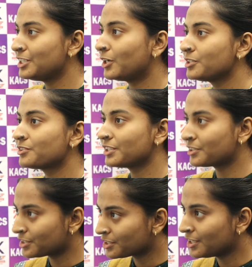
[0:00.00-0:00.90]
Lord Sri
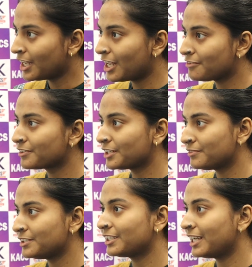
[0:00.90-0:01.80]
Krishna have
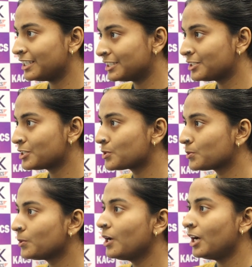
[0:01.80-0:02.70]
given the guidance
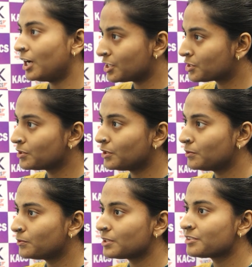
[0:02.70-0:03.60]
to Arjuna,
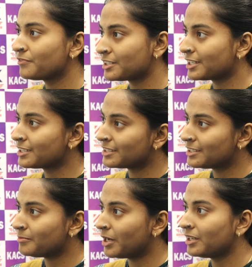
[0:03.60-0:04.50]
who was facing
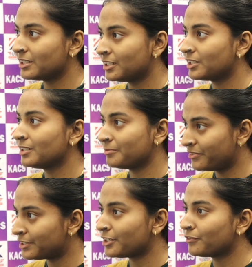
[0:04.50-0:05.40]
dilemma in the
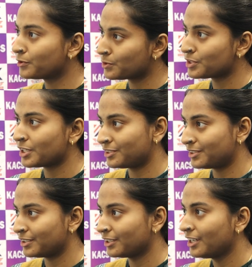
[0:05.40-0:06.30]
field of Kurukshetra.